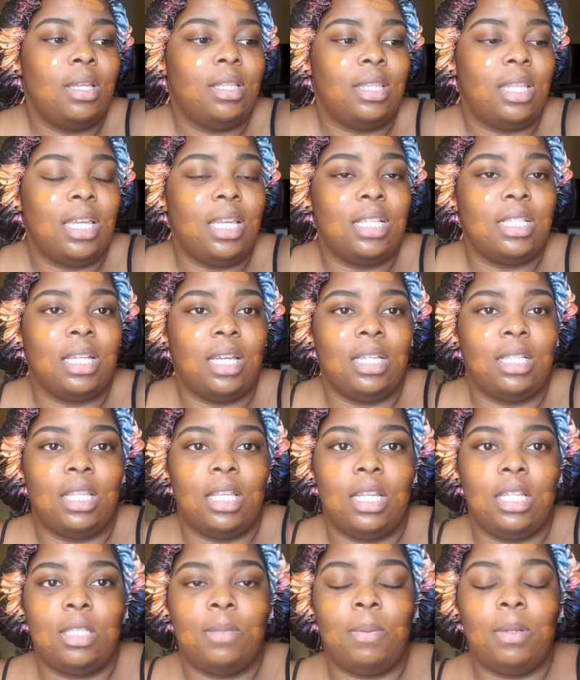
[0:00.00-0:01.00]
things like
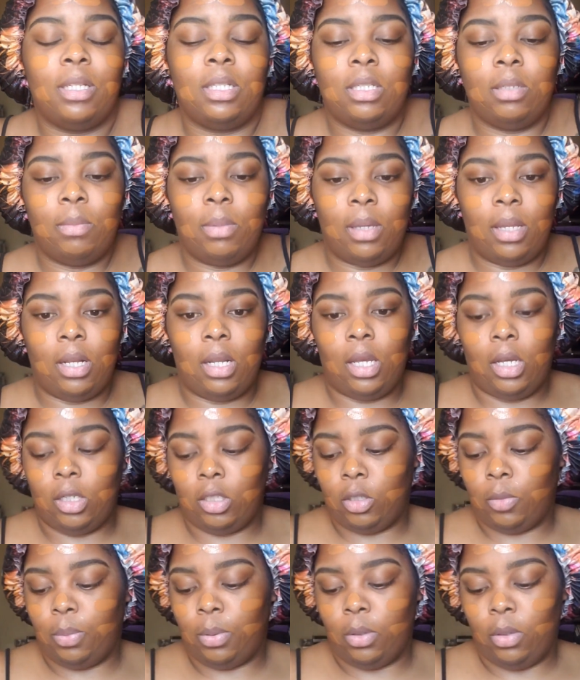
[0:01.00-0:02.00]
that, especially being an
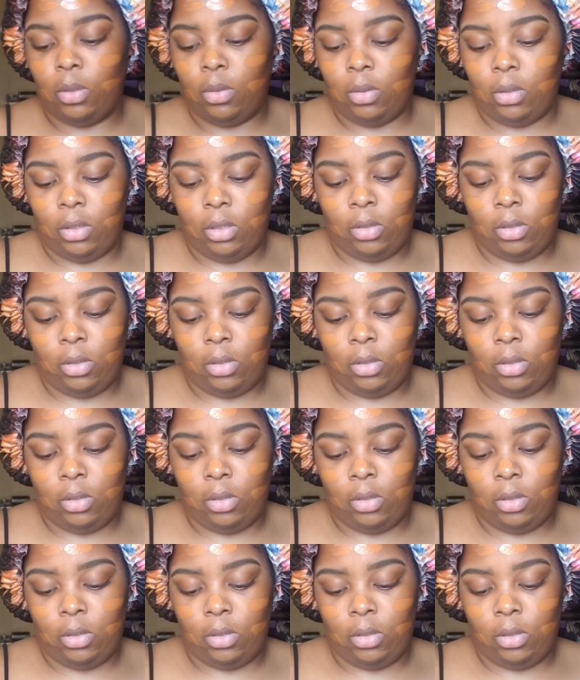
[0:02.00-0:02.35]
entrepreneur,